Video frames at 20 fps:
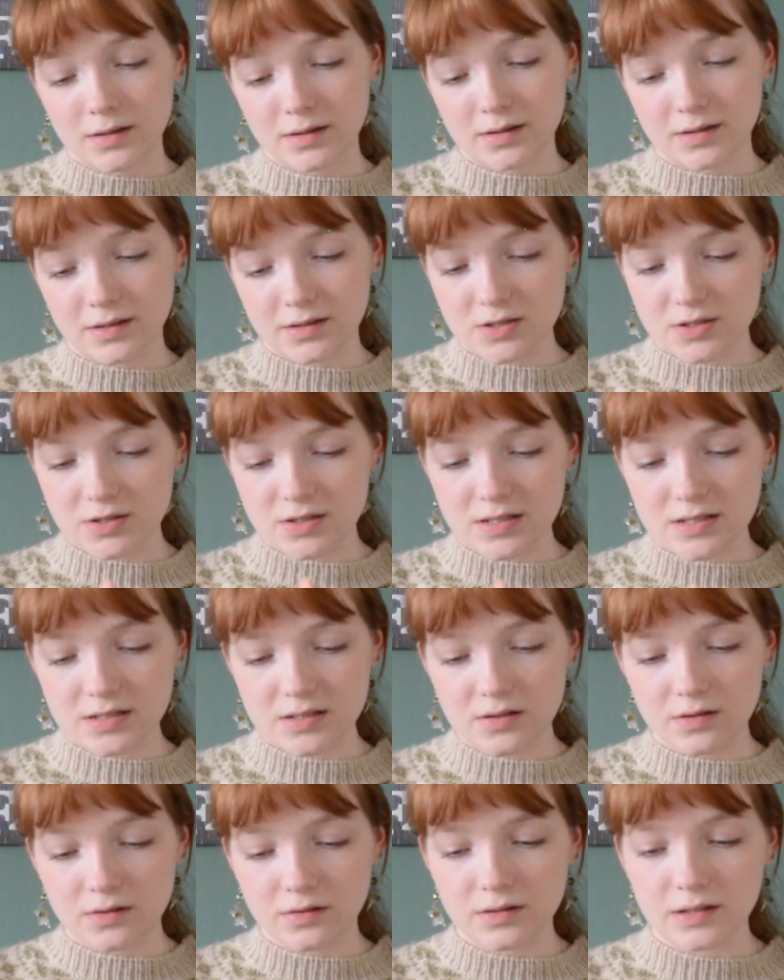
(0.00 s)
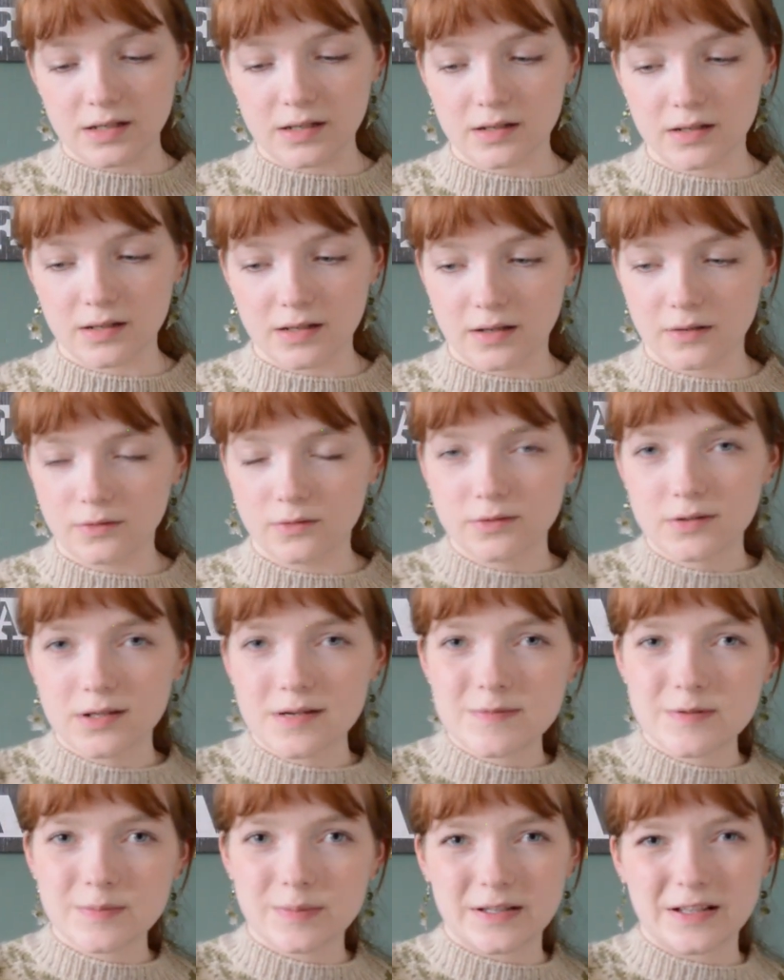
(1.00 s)
touch this yarn at all
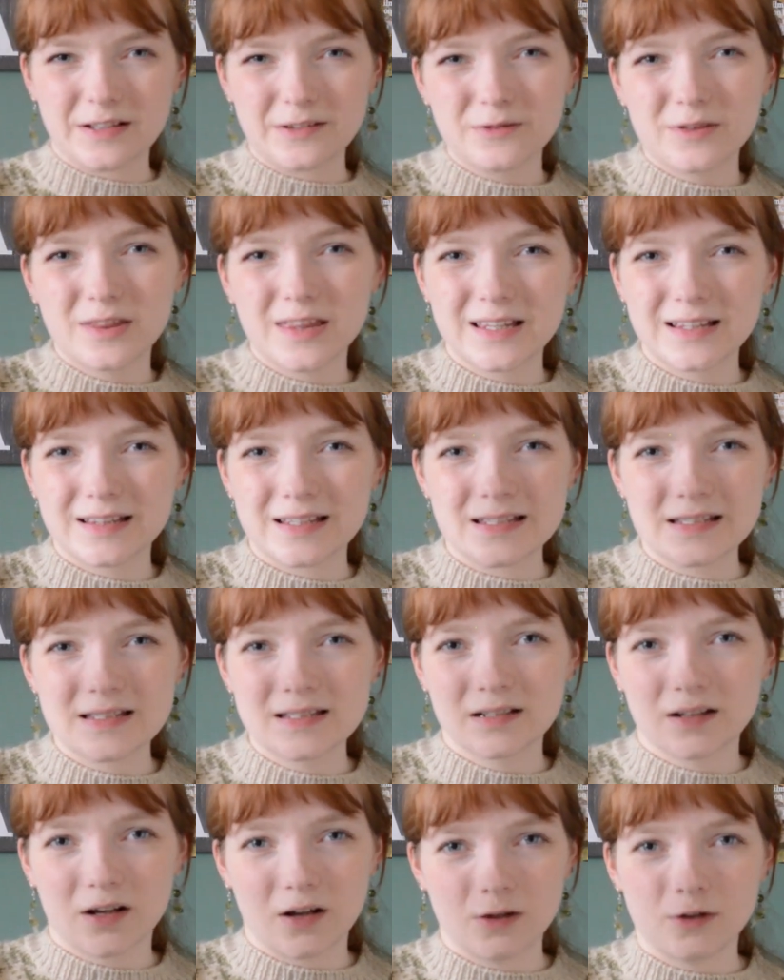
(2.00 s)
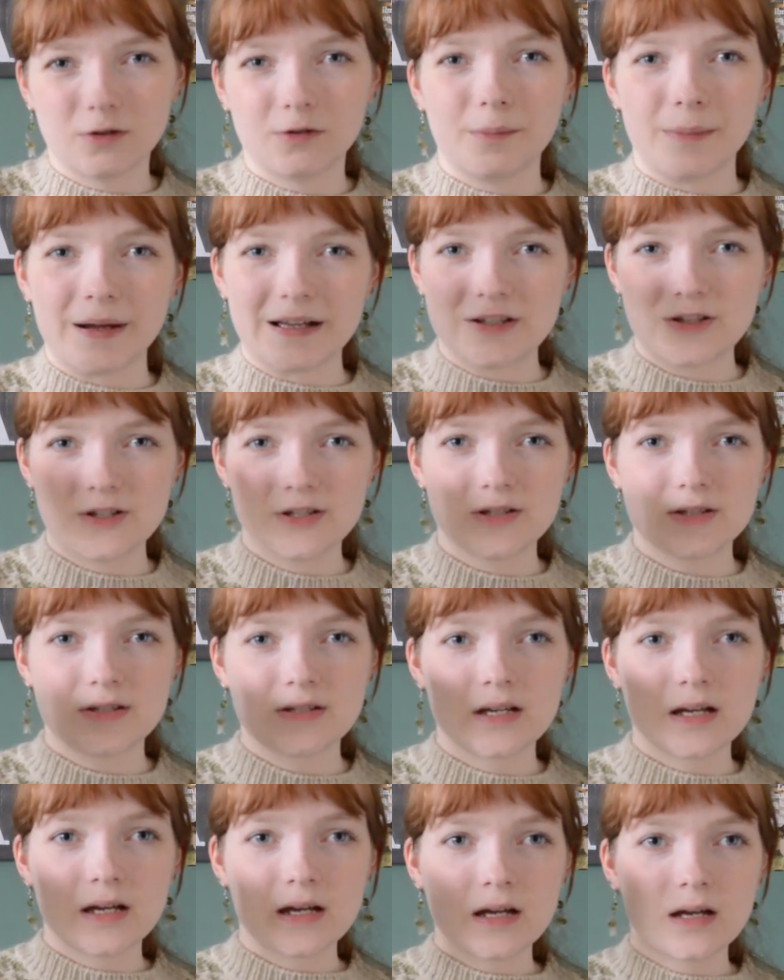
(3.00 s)
times, but I don't think this color
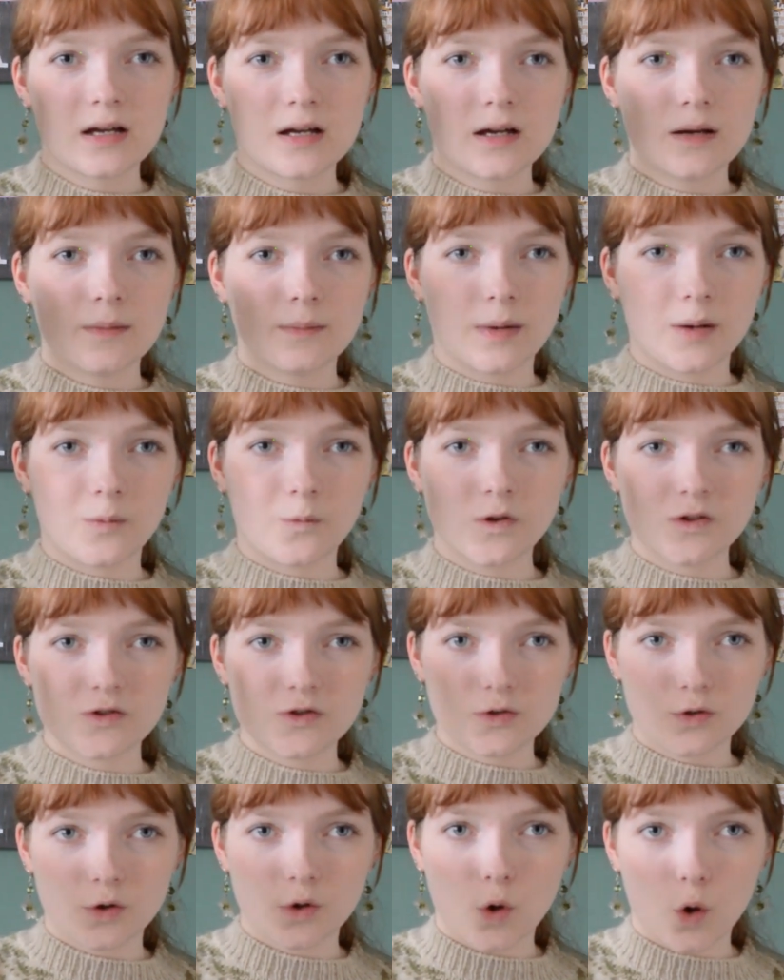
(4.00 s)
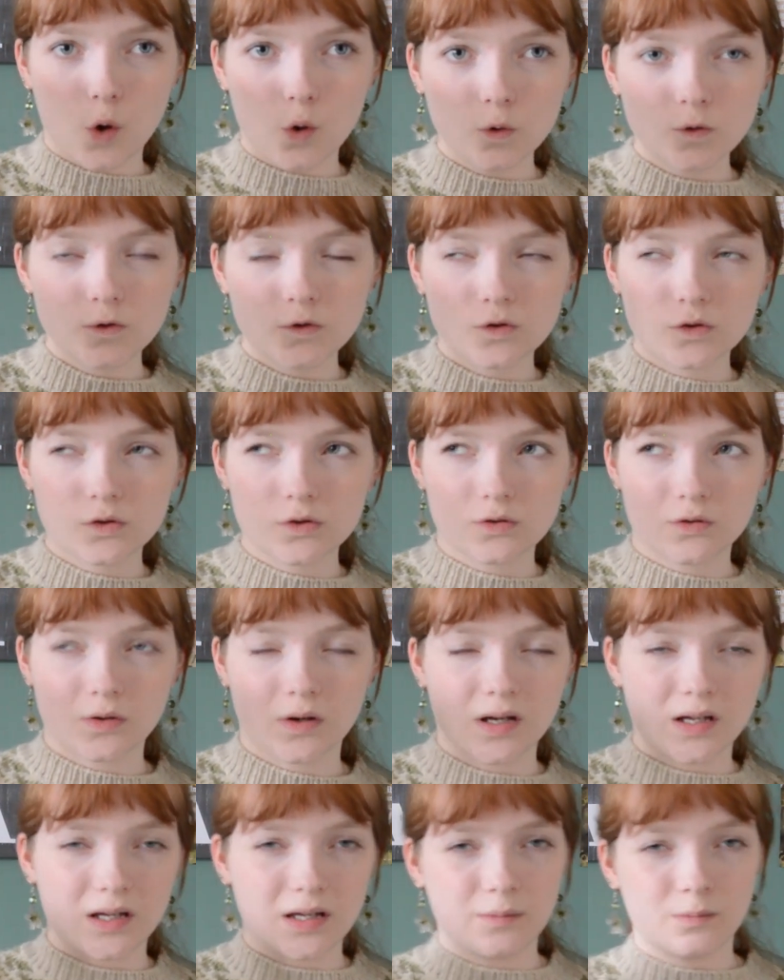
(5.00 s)
matches my winter coat, so
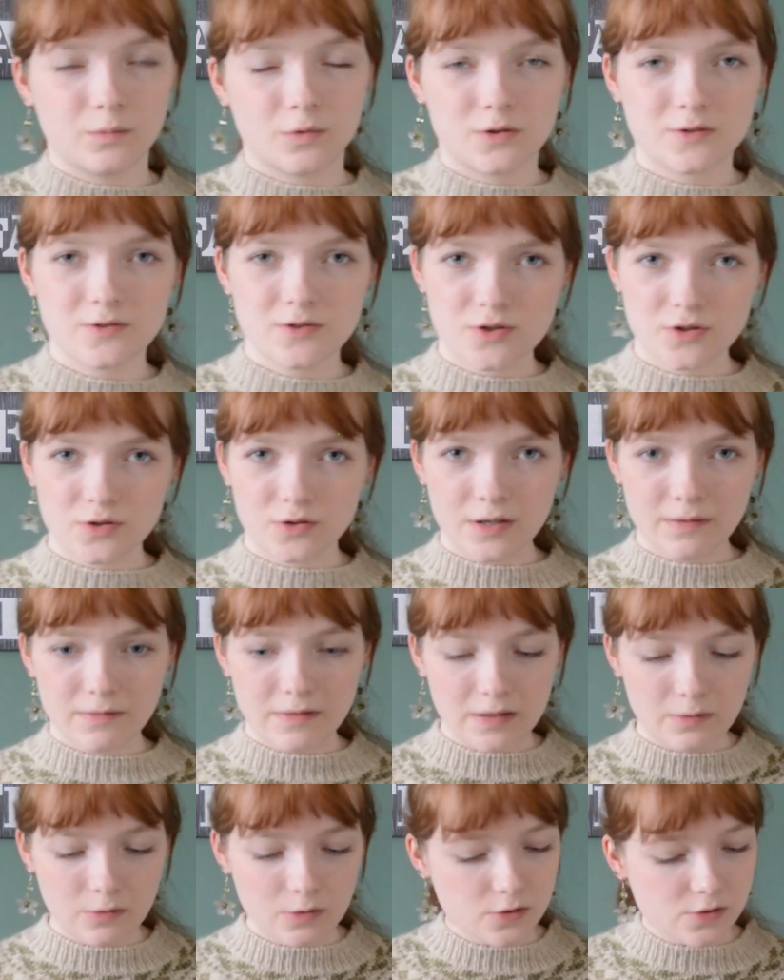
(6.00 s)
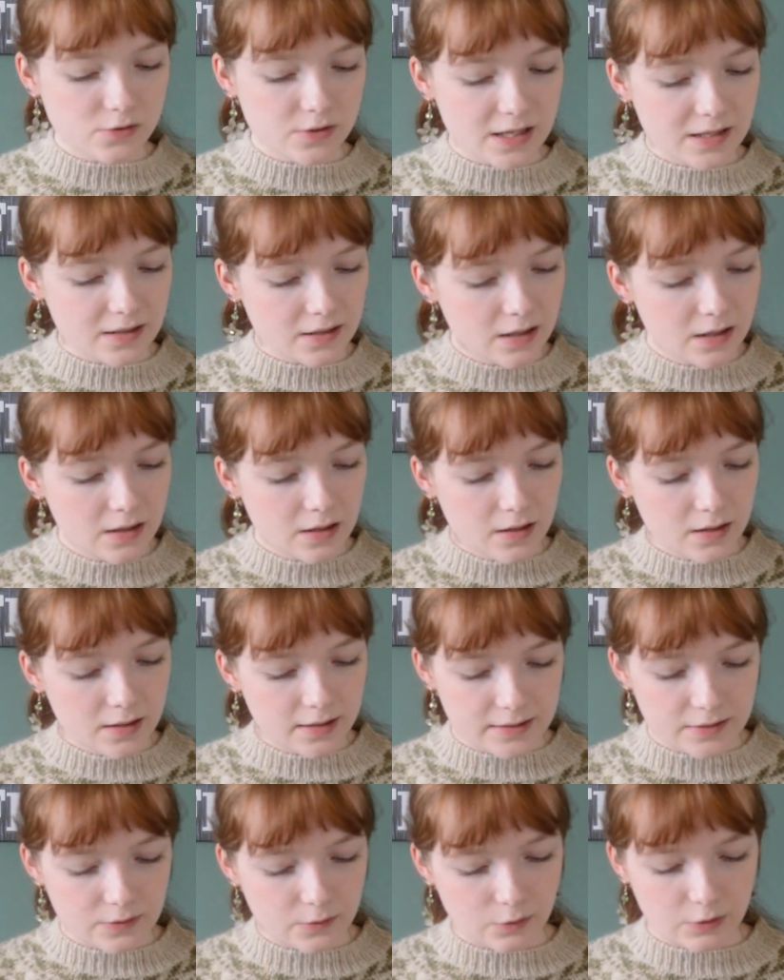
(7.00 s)
I'm not sure if I will do that.
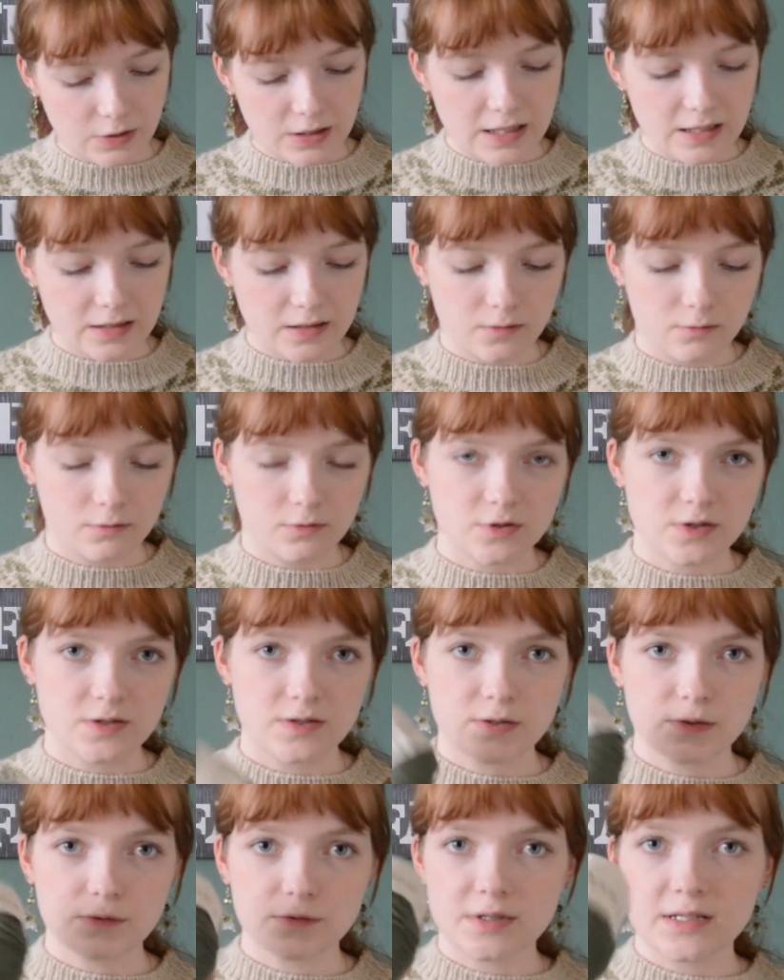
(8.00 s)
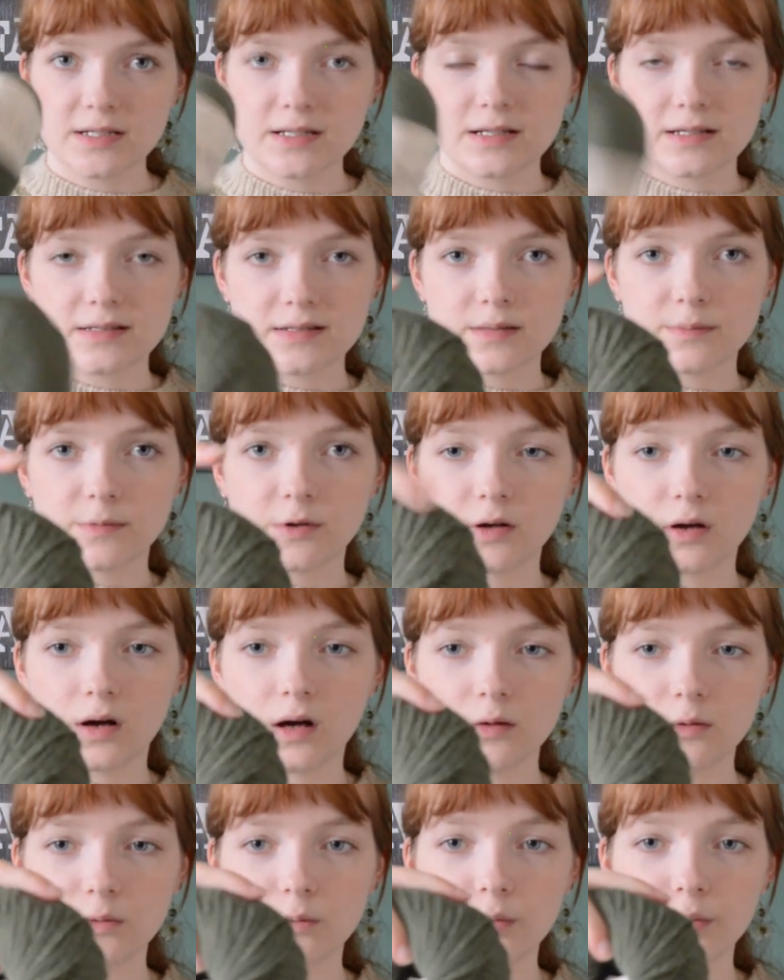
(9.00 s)
Or then I will just use it in some
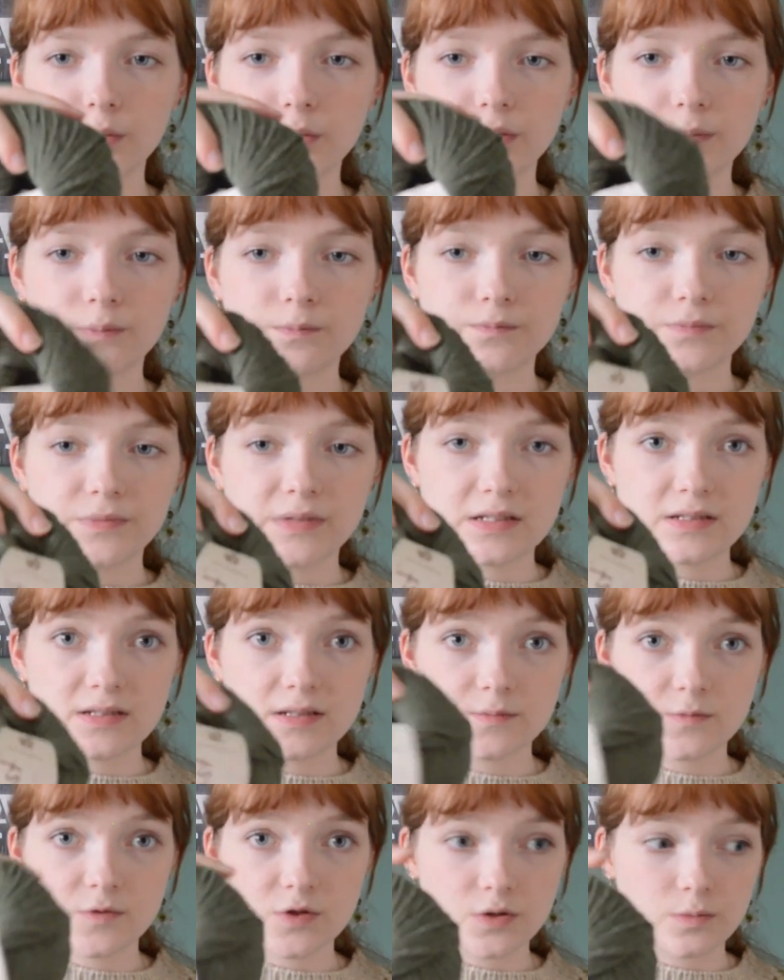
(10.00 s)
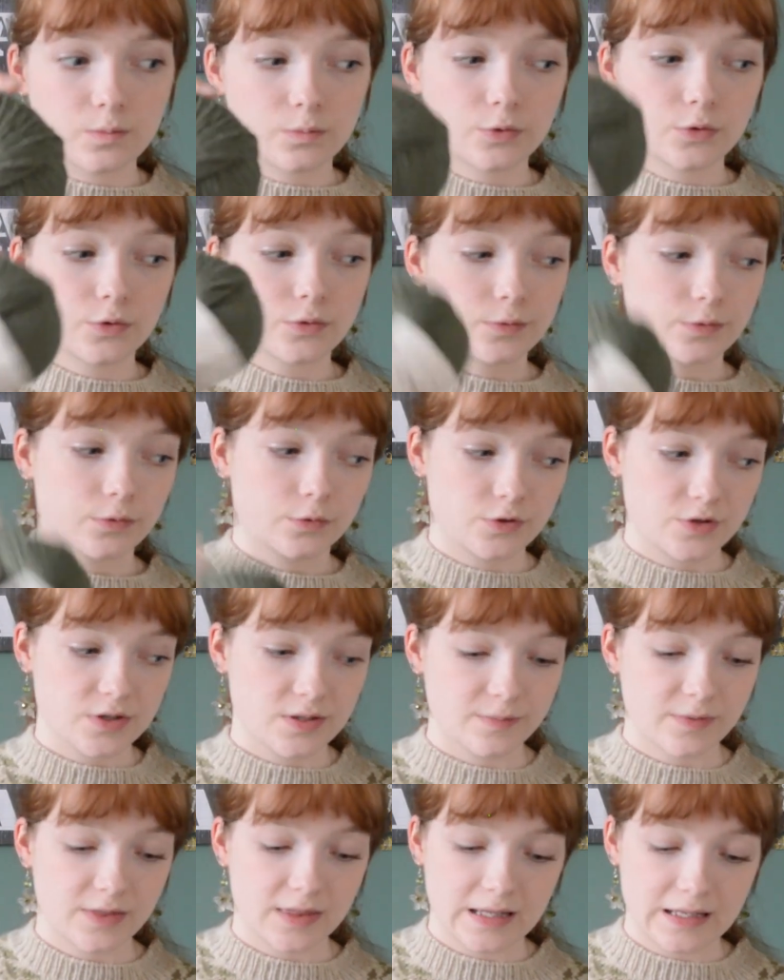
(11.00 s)
color work, in some jumper or
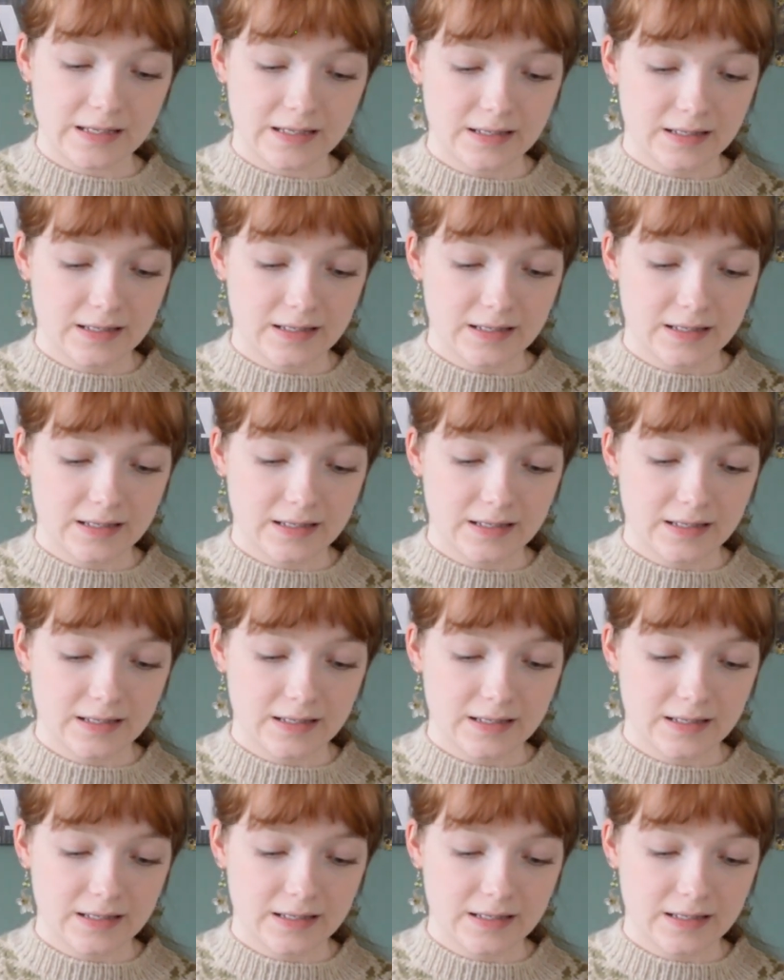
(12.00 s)
something.